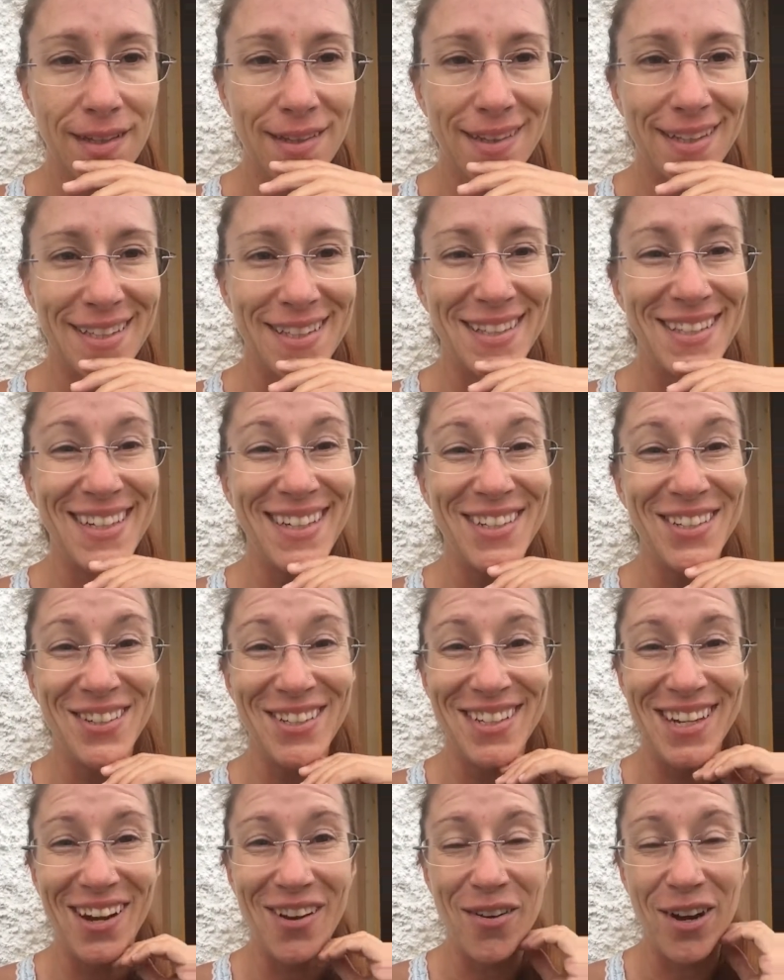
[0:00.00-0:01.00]
This is an
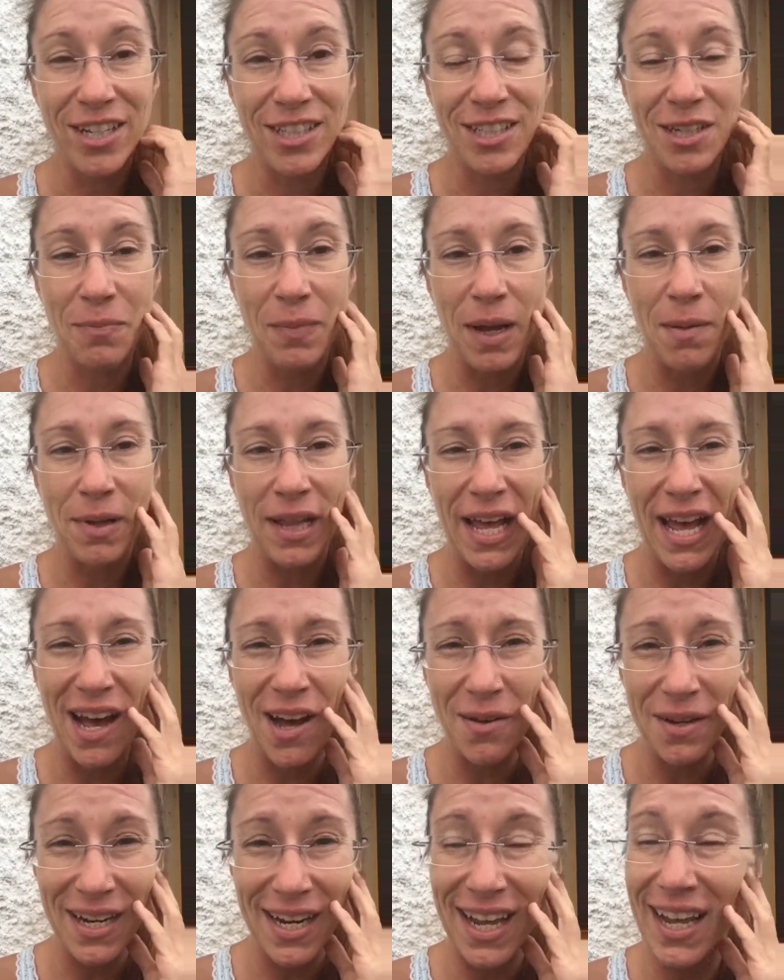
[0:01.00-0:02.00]
interesting question, Pamela.
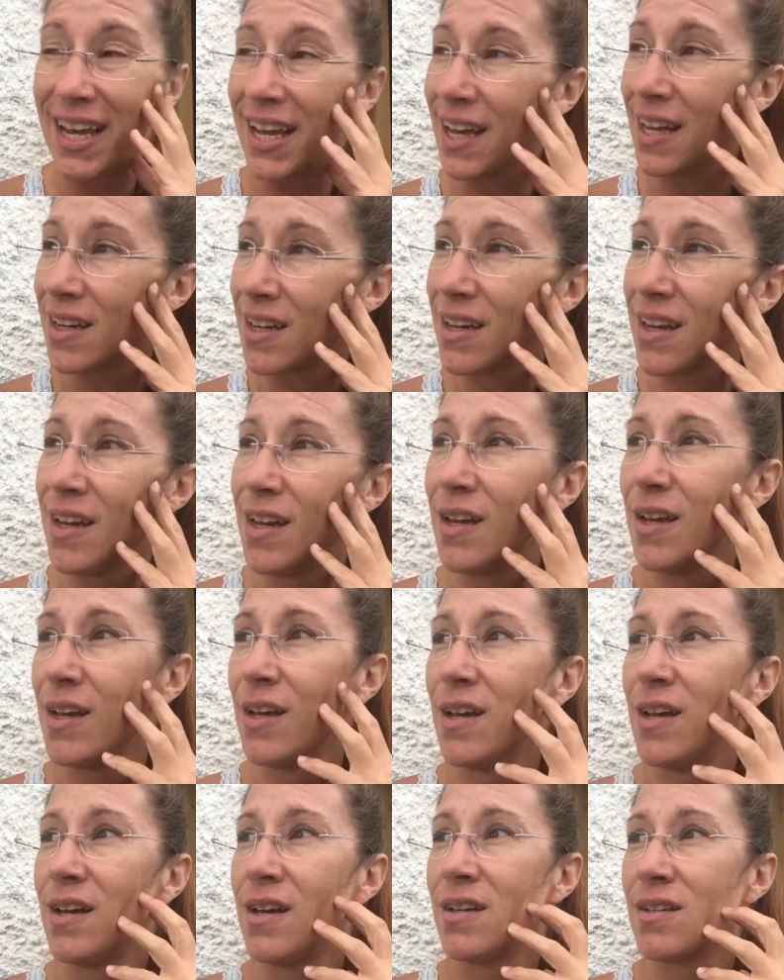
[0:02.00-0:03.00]
How did I get
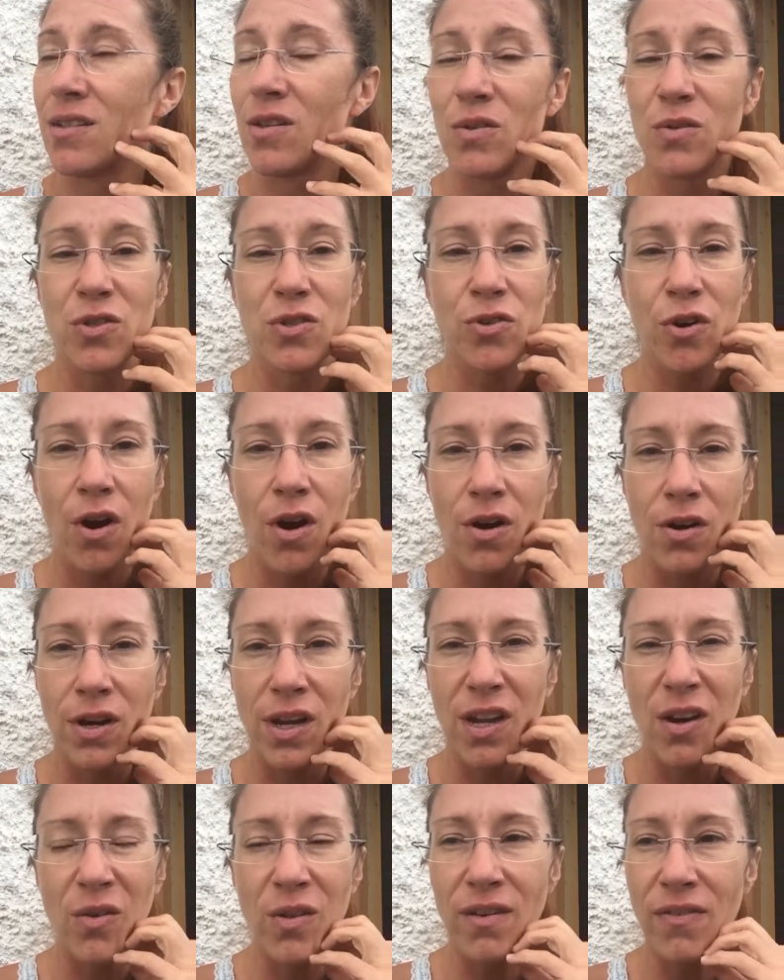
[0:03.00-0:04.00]
so strong?
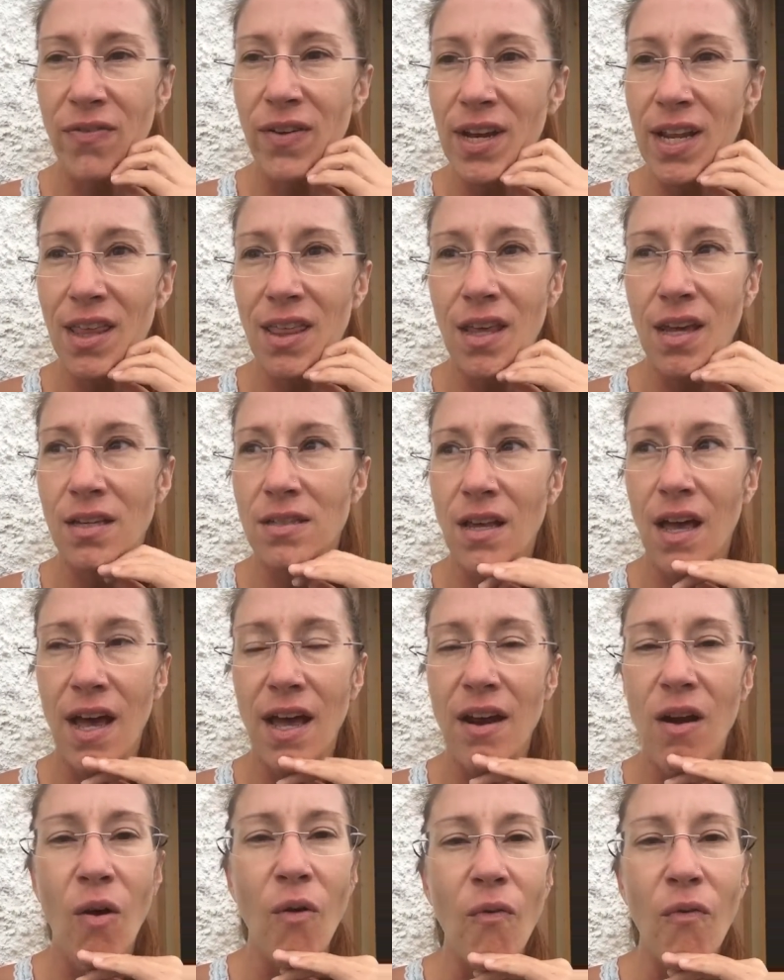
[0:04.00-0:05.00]
You know, the funny thing is,
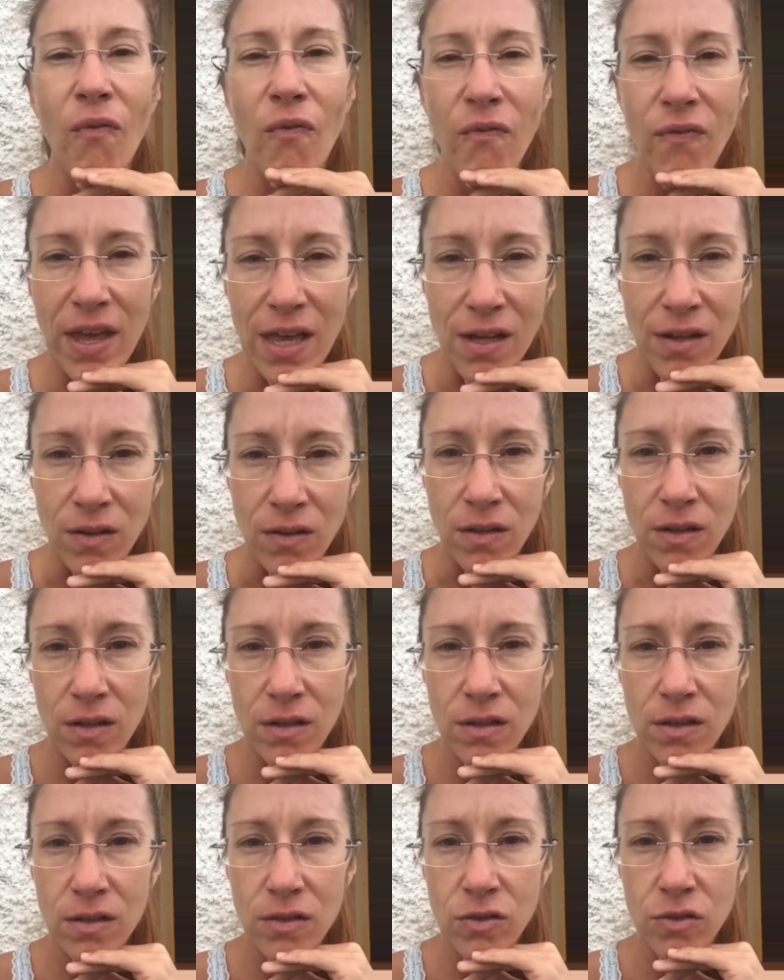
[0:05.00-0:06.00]
I don't feel
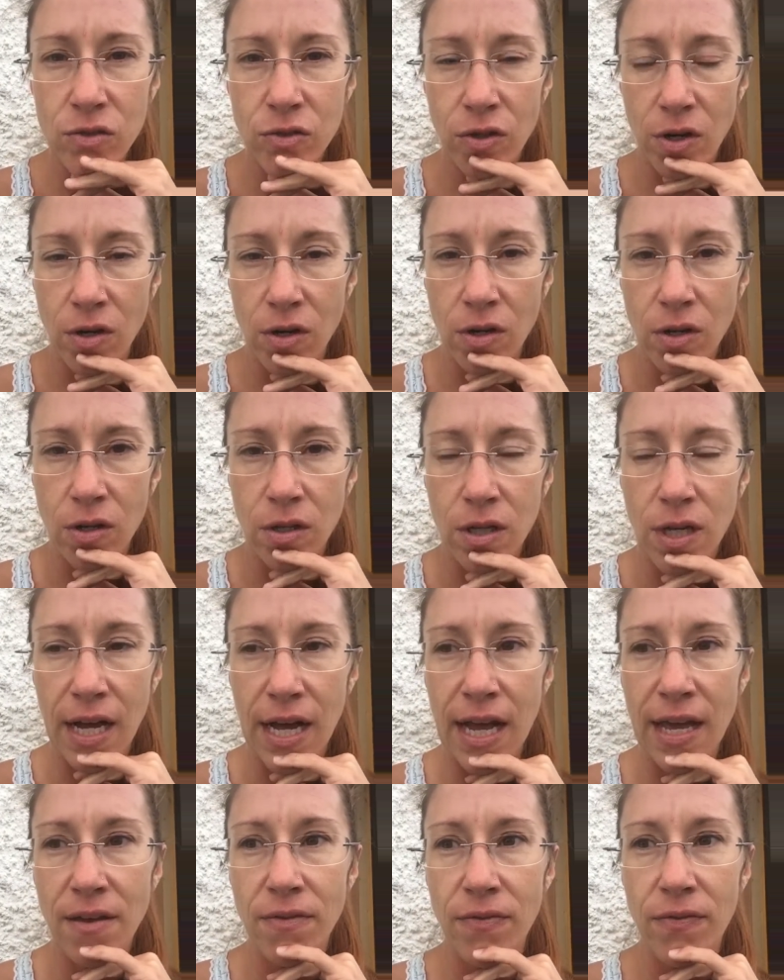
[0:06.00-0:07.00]
strong.
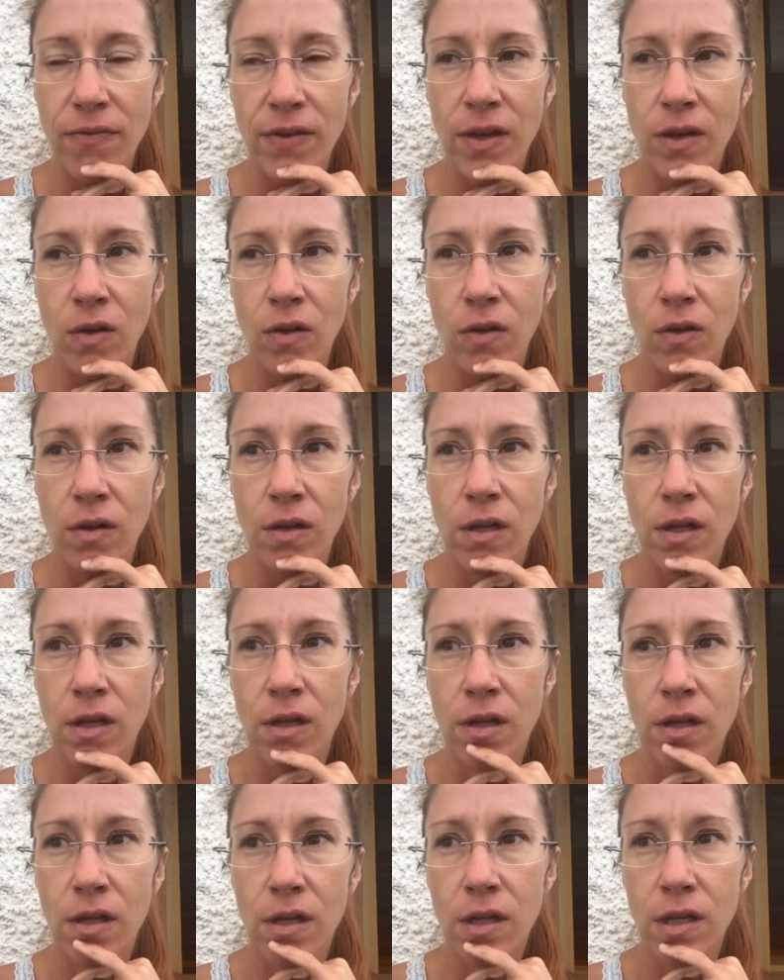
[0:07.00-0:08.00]
I feel
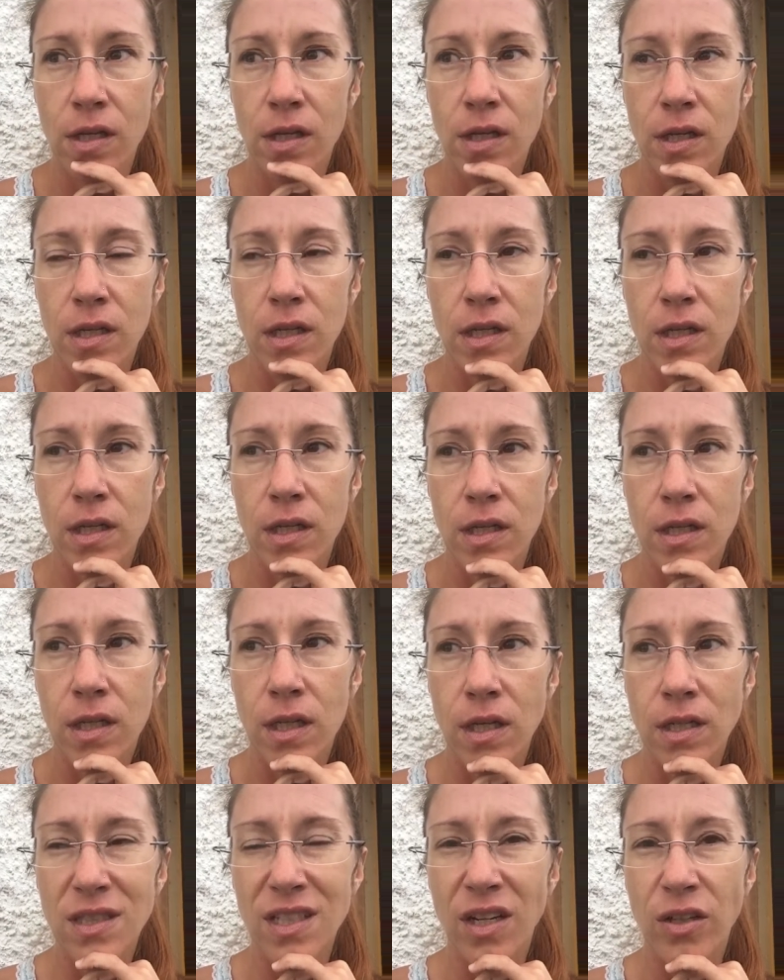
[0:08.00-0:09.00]

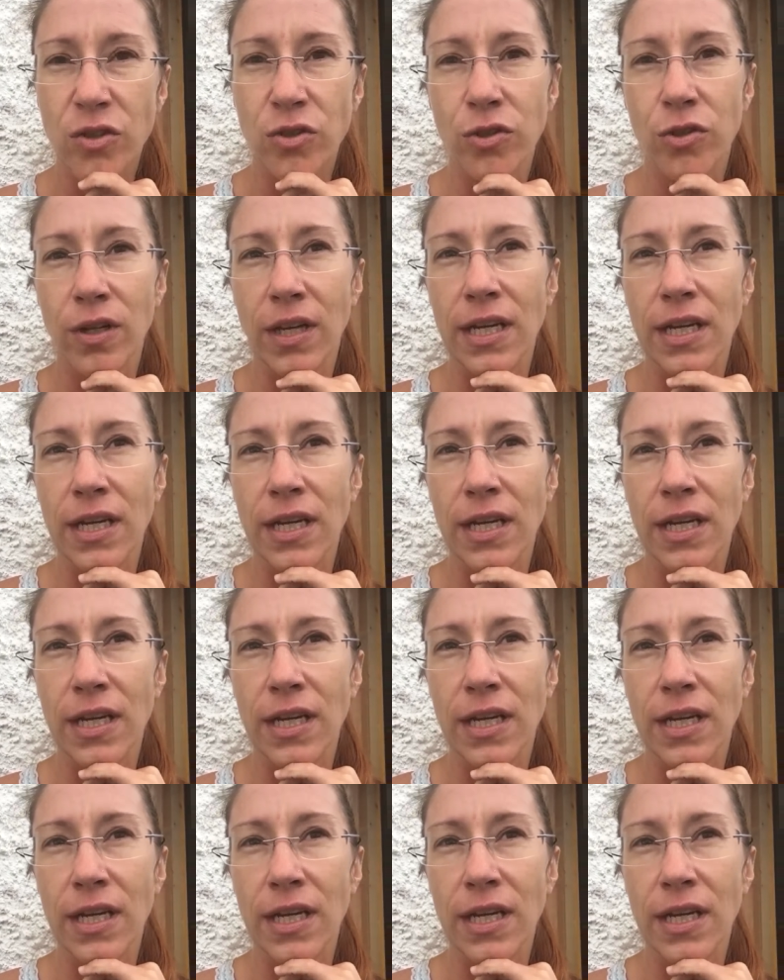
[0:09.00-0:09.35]
that's not true.